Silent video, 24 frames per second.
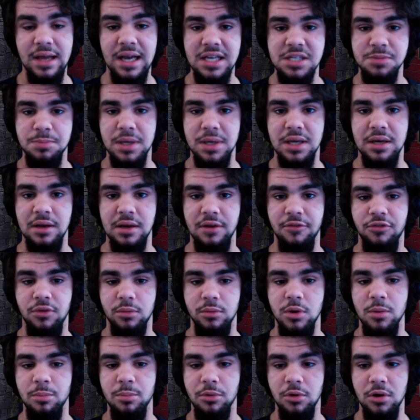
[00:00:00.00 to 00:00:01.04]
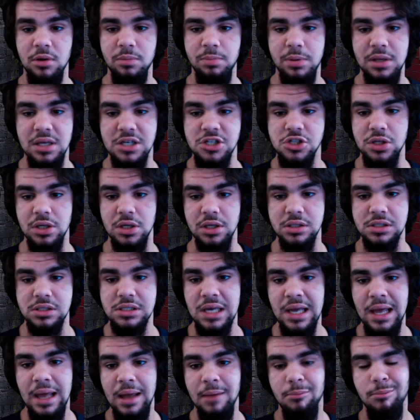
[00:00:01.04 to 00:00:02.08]
That's been it from your boy
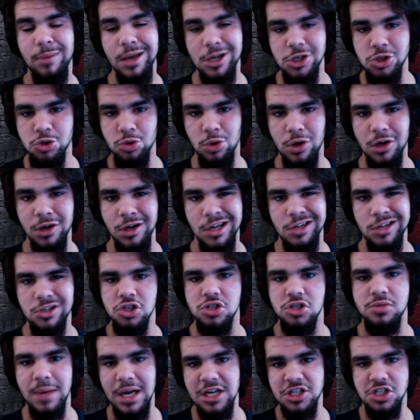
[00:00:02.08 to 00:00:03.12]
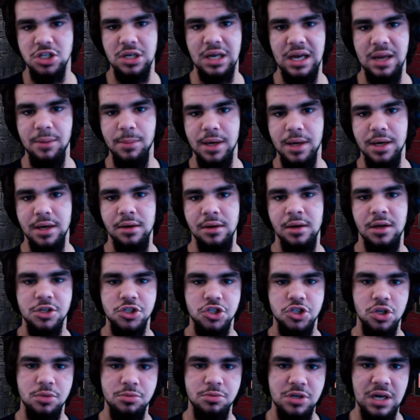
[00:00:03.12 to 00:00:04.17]
PSGINT. Make sure to smash the like button,
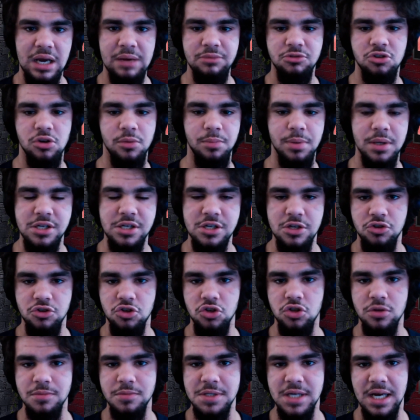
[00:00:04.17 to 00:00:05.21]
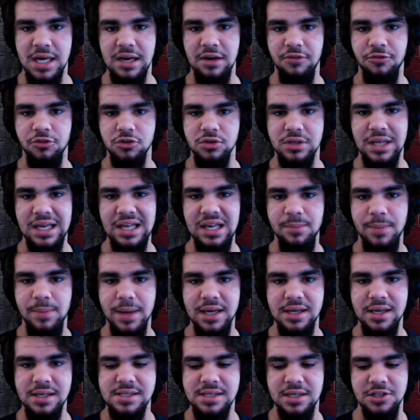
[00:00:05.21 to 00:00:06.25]
subscribe to the PSGINT YouTube channel for daily
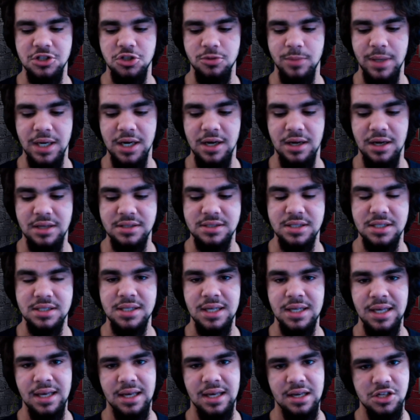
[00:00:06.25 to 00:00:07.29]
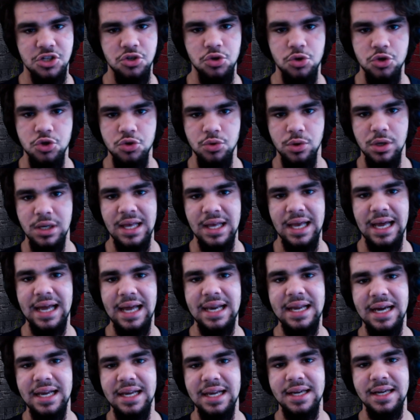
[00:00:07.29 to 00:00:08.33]
Paris Saint-Germain content, and as usual,
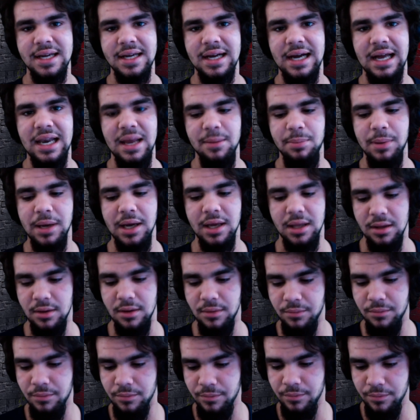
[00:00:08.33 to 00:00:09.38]
allez, allez, allez Paris!